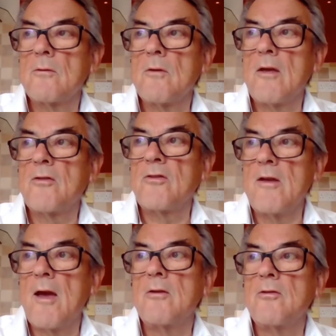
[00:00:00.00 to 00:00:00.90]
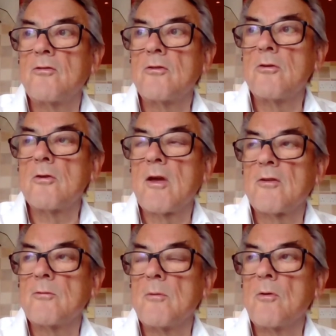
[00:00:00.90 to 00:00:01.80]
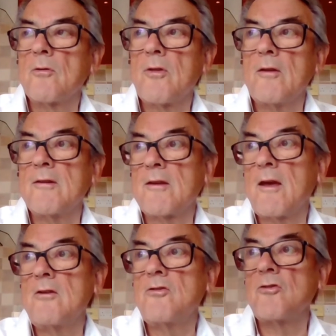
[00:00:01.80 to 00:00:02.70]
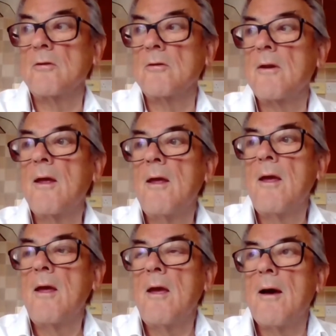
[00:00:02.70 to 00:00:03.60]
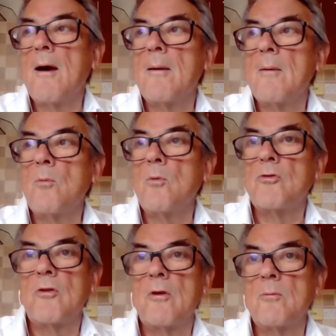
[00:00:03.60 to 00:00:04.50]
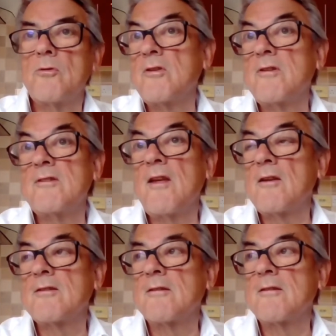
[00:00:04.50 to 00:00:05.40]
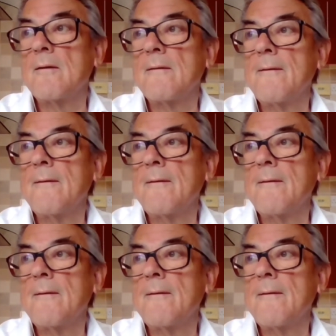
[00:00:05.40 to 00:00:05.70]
SCA, Secure Customer Authentication, was a disaster,